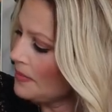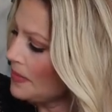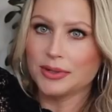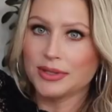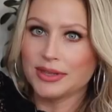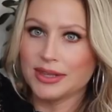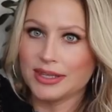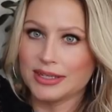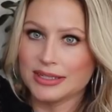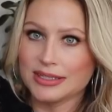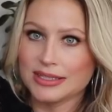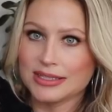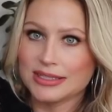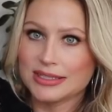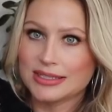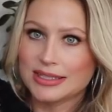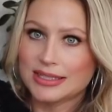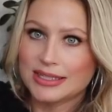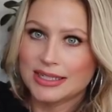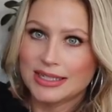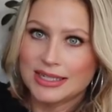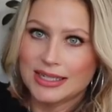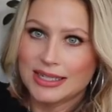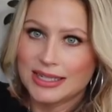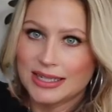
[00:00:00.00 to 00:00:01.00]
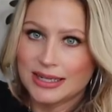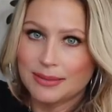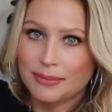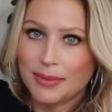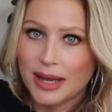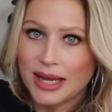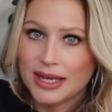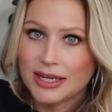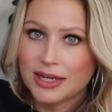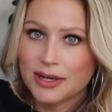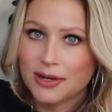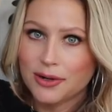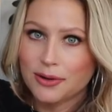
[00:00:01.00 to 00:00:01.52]
Bought this in
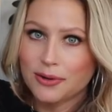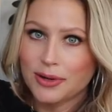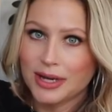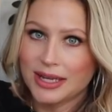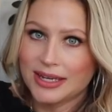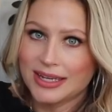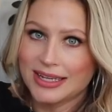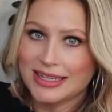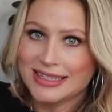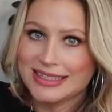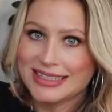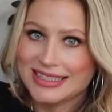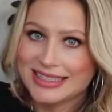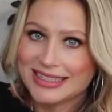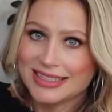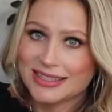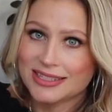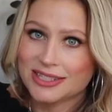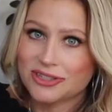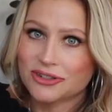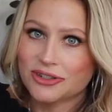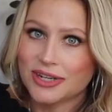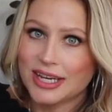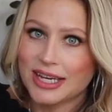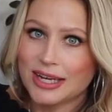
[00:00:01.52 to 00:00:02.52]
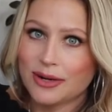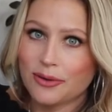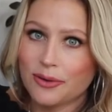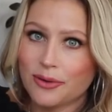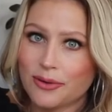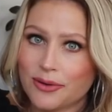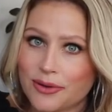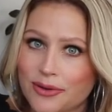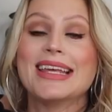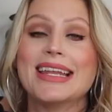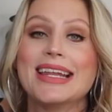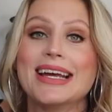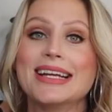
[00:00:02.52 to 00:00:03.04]
Mango and I didn't try it
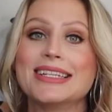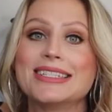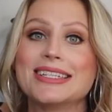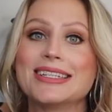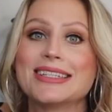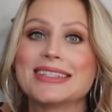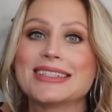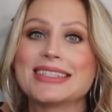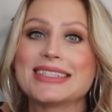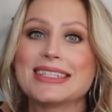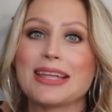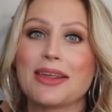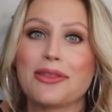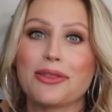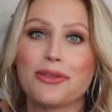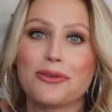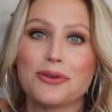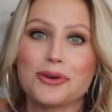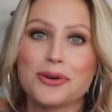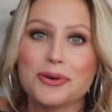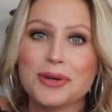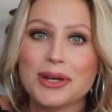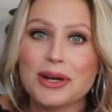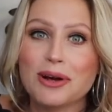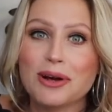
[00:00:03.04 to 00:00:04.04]
on, and I just threw